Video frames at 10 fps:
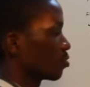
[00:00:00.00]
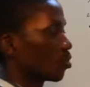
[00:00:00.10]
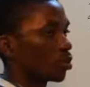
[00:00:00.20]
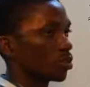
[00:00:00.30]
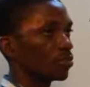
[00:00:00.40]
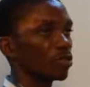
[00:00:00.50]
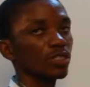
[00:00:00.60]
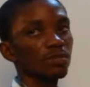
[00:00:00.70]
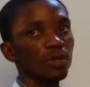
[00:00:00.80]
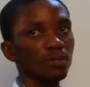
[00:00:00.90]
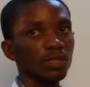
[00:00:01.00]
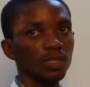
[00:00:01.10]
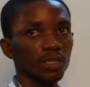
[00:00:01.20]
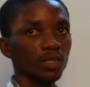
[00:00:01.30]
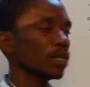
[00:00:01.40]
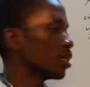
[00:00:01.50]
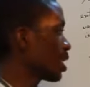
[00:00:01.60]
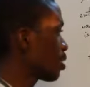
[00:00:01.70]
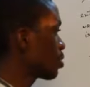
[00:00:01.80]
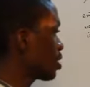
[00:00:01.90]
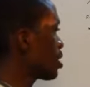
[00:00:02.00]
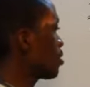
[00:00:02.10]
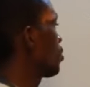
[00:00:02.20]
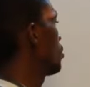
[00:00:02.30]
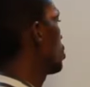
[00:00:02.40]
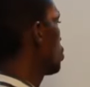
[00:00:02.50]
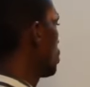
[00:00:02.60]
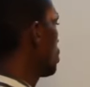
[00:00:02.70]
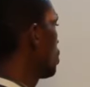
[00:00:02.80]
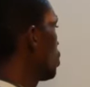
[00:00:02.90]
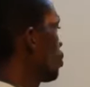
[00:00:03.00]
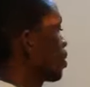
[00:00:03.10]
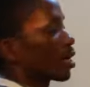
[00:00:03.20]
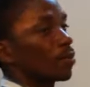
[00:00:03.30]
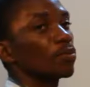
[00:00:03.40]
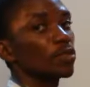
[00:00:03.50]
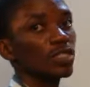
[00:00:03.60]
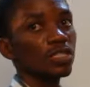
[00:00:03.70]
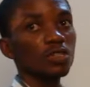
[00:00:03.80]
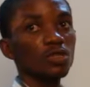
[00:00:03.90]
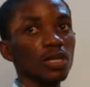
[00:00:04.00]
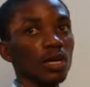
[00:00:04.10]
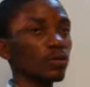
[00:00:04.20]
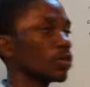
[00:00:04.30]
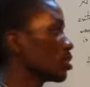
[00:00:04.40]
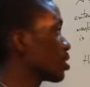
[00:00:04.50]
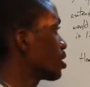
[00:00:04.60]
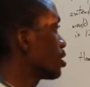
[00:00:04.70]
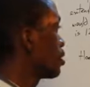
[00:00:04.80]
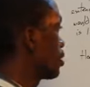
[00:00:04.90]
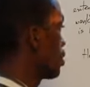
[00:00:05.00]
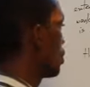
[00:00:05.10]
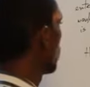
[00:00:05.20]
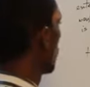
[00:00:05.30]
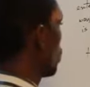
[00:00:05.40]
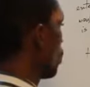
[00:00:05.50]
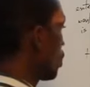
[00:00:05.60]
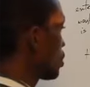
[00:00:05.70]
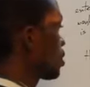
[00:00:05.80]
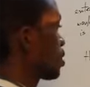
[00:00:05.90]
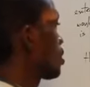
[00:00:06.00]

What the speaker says: 400 Newton per meter. Now, with this information, we can proceed to calculating what